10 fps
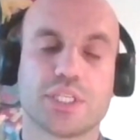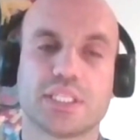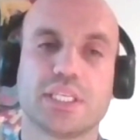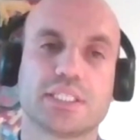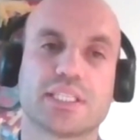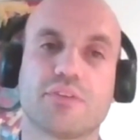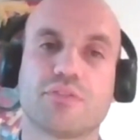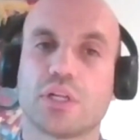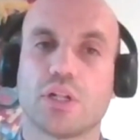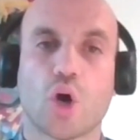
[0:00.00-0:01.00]
We see
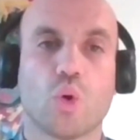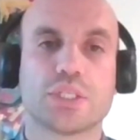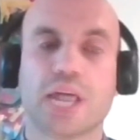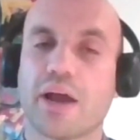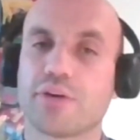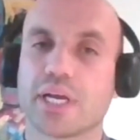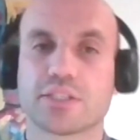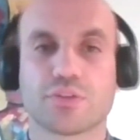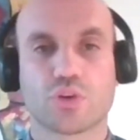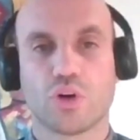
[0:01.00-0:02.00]
several old
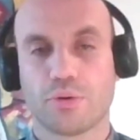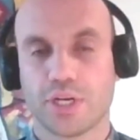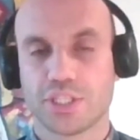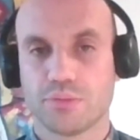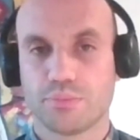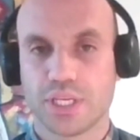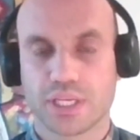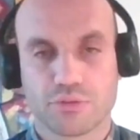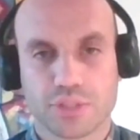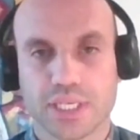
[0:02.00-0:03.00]
areas of cooperation
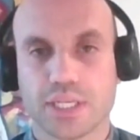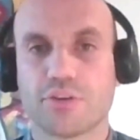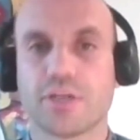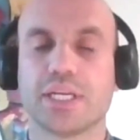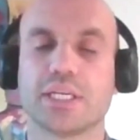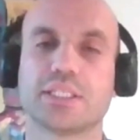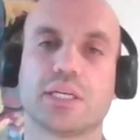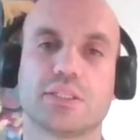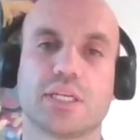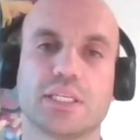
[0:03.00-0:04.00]
being reiterated
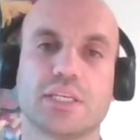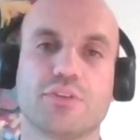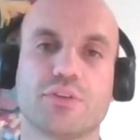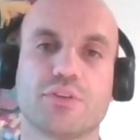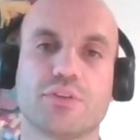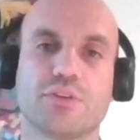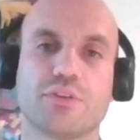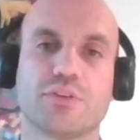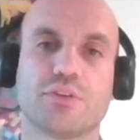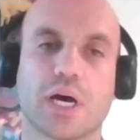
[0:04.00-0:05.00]
and even further
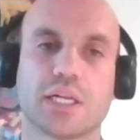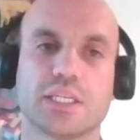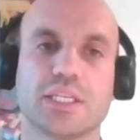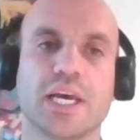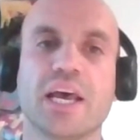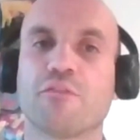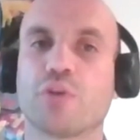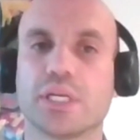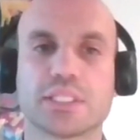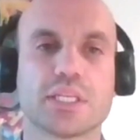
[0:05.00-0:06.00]
expanded.
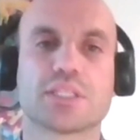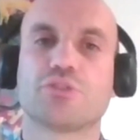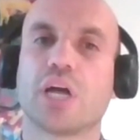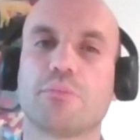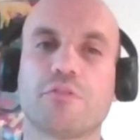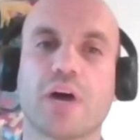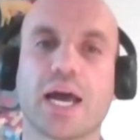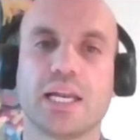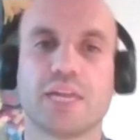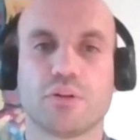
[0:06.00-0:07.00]
For instance, the realm of
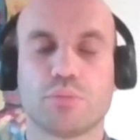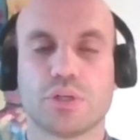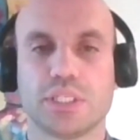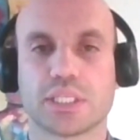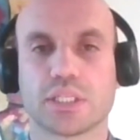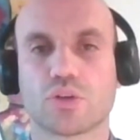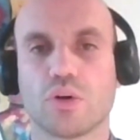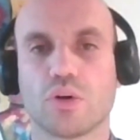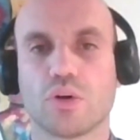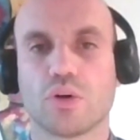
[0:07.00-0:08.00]
high-level political
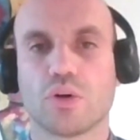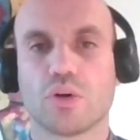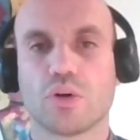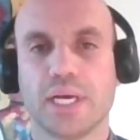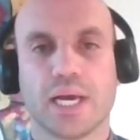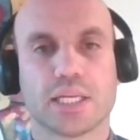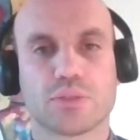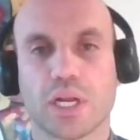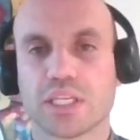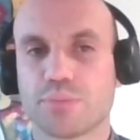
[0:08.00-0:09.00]
cooperation,
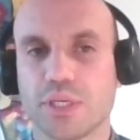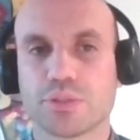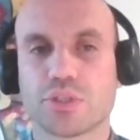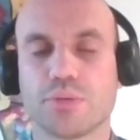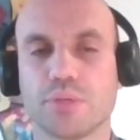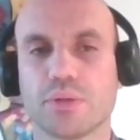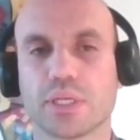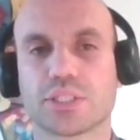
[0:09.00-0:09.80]
as well as people-to-people